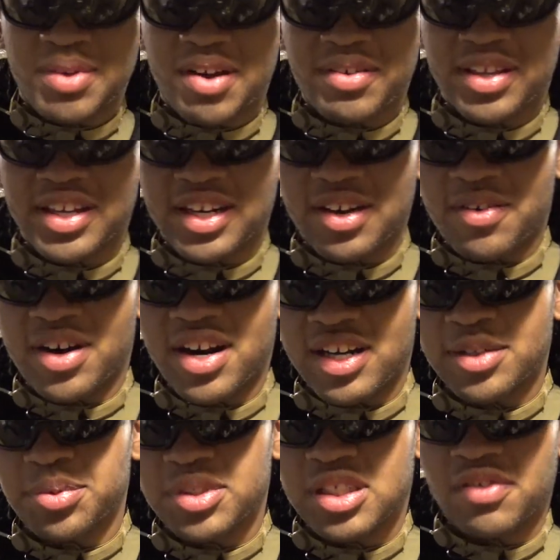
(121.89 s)
I'm not really gonna go in
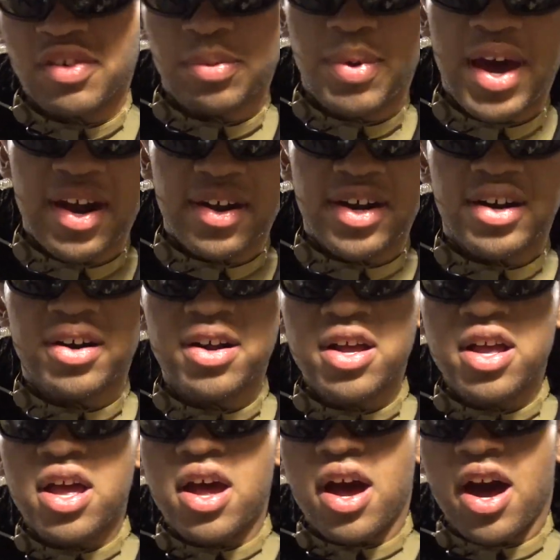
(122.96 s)
any specific pattern here.
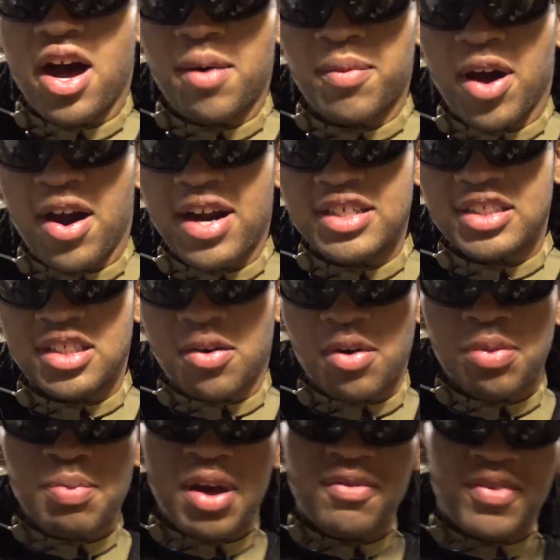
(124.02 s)
Alright, so with my